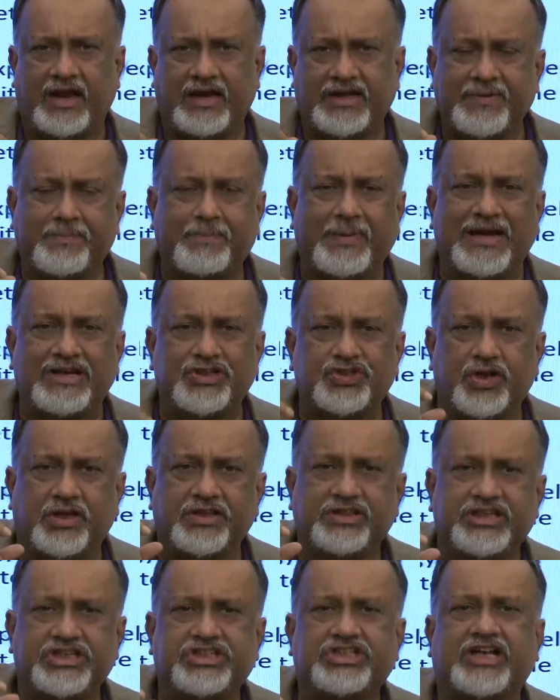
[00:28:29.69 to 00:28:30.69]
depends
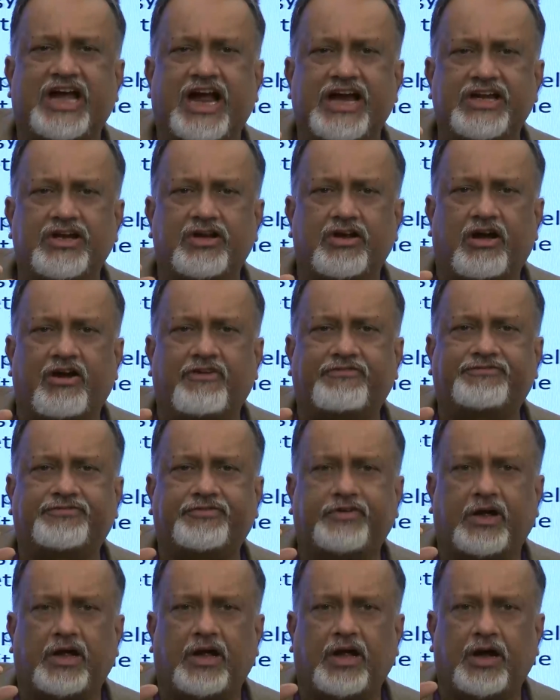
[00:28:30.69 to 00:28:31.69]
on this kind of
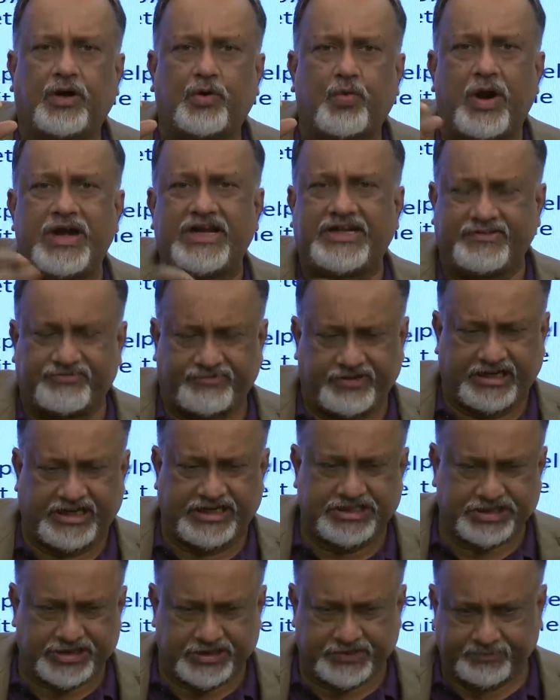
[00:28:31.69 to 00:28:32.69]

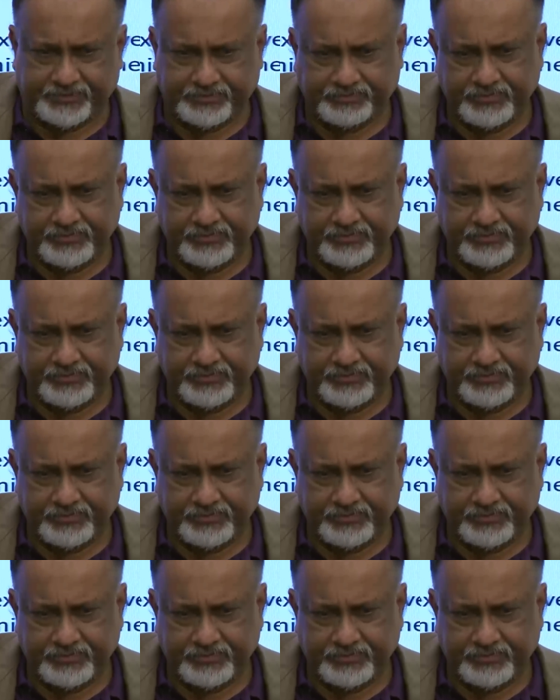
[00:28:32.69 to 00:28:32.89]
quantification.